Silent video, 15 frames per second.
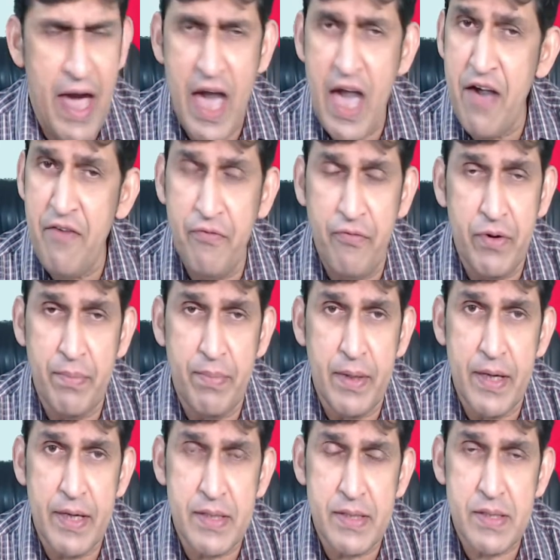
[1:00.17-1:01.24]
every
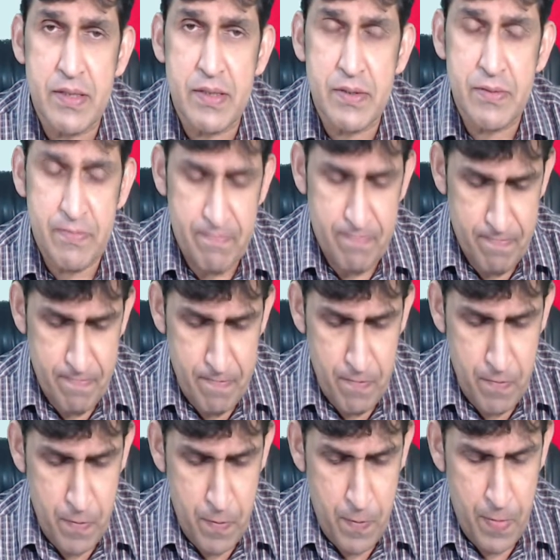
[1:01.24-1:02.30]
place.
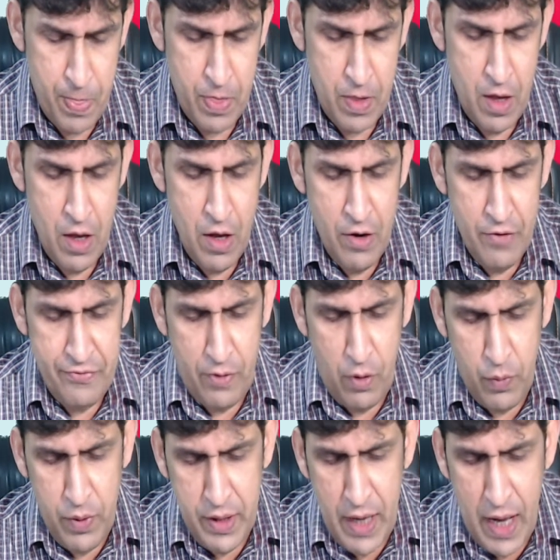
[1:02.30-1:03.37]
For
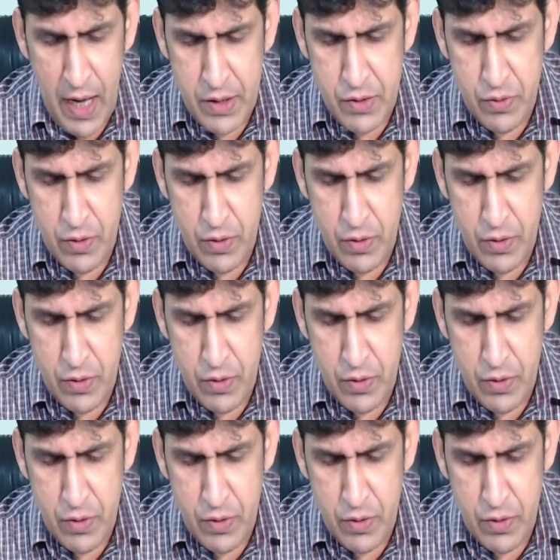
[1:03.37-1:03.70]
we are to